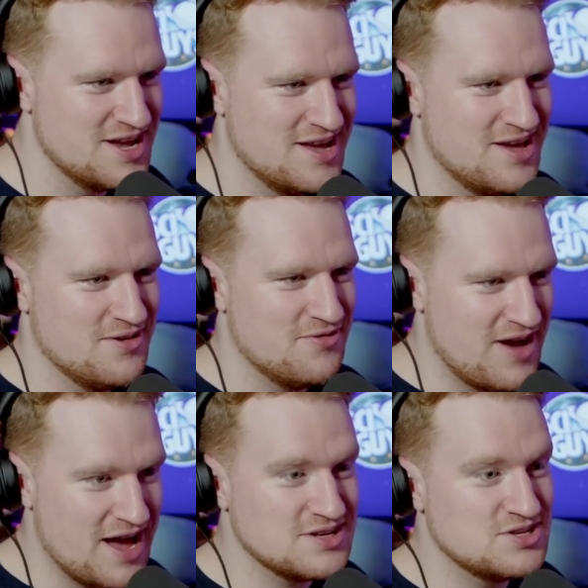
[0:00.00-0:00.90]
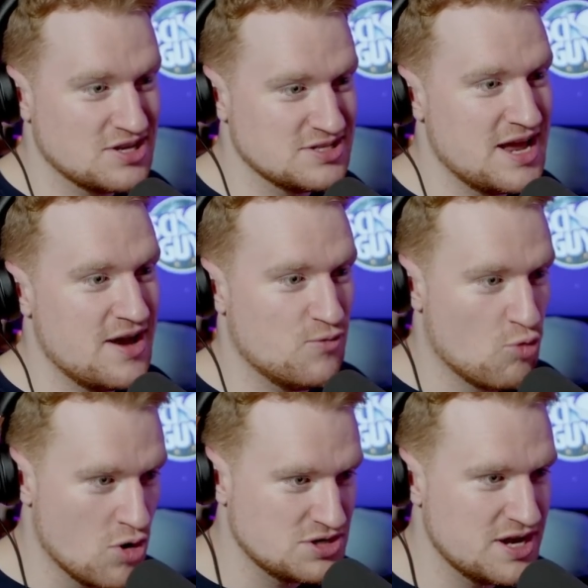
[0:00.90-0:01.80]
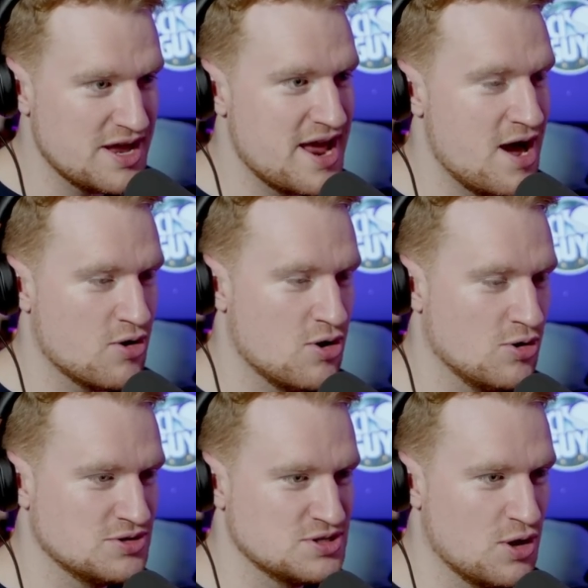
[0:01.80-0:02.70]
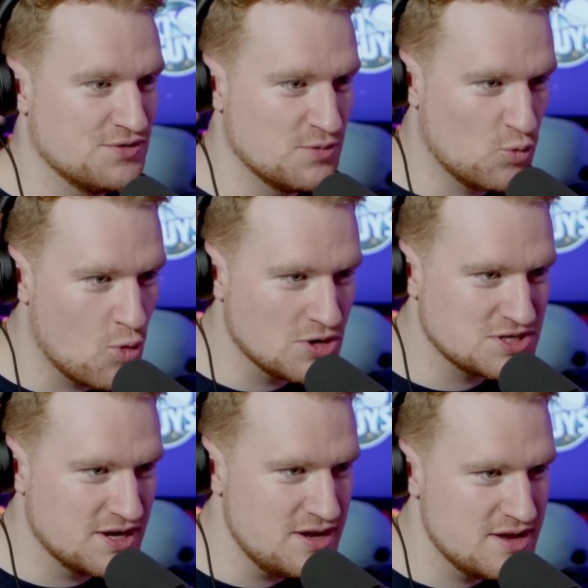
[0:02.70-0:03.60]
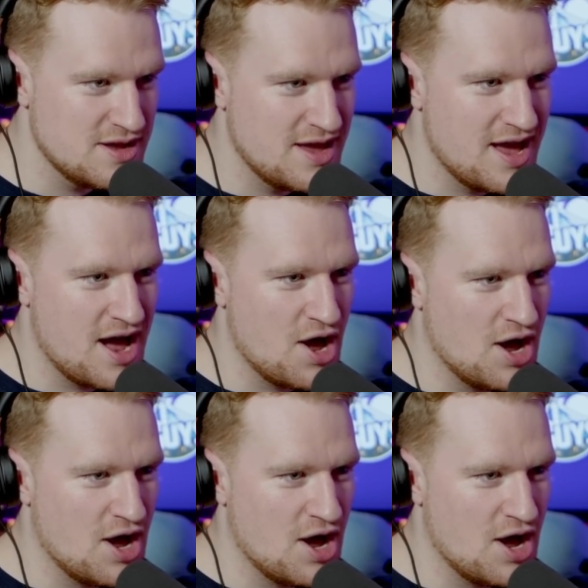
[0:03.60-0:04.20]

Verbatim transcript: Yeah. Fat doesn't have water, and alcohol dissolves in water. Okay.